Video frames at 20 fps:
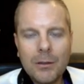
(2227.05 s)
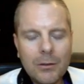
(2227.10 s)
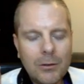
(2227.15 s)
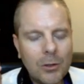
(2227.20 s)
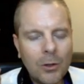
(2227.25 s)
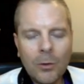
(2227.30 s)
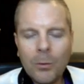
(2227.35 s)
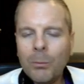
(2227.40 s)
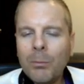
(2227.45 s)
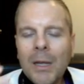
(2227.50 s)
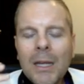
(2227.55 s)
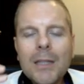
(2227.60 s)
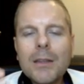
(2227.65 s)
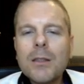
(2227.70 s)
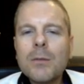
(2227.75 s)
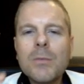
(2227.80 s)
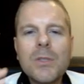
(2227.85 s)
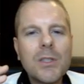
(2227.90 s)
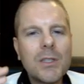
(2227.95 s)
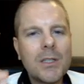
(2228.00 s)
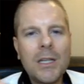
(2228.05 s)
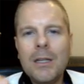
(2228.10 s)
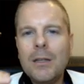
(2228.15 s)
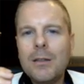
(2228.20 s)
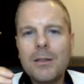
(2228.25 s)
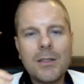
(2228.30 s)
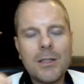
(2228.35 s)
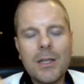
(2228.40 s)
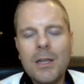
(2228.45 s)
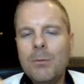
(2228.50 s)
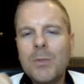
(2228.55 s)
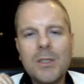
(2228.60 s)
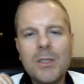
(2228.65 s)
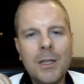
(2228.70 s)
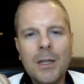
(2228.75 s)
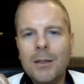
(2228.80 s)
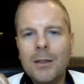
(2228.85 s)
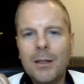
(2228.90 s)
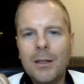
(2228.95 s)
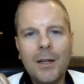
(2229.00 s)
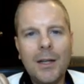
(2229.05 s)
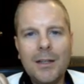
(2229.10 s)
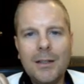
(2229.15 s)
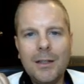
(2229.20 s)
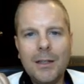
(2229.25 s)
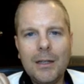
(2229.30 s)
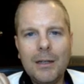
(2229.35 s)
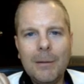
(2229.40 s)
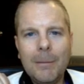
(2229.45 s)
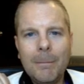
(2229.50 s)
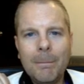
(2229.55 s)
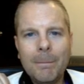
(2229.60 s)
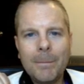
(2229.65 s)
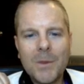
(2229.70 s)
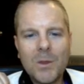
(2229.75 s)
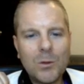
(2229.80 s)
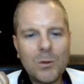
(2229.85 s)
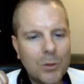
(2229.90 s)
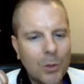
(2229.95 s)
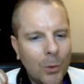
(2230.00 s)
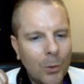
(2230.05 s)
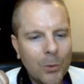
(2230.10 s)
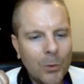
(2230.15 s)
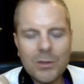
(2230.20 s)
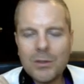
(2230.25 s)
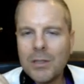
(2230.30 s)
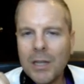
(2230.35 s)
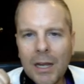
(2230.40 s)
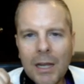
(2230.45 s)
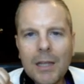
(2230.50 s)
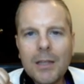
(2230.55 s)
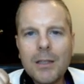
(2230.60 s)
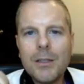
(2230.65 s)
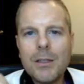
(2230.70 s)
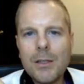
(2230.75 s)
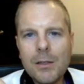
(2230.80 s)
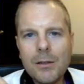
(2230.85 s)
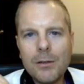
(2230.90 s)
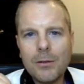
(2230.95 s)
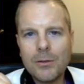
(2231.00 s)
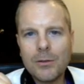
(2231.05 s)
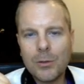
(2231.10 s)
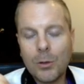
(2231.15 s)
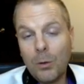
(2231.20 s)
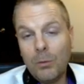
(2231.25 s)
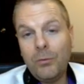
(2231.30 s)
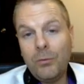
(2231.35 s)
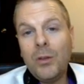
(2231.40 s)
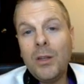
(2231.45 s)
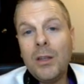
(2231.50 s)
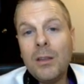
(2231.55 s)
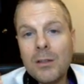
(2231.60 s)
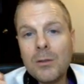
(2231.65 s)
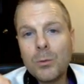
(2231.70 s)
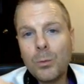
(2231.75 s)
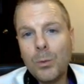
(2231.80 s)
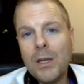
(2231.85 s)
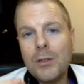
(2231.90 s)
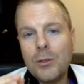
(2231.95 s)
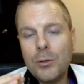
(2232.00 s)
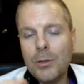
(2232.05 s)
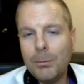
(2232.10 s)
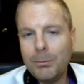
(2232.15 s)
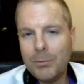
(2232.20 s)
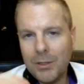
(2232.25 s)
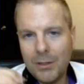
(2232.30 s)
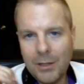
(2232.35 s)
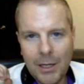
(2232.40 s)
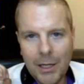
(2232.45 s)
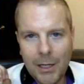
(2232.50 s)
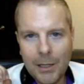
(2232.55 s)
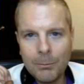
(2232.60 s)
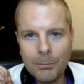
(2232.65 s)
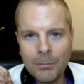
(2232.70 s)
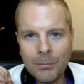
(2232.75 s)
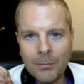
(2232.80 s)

Don't make the same, same mistake that I did. Don't take years. Hopefully this wakes you up today.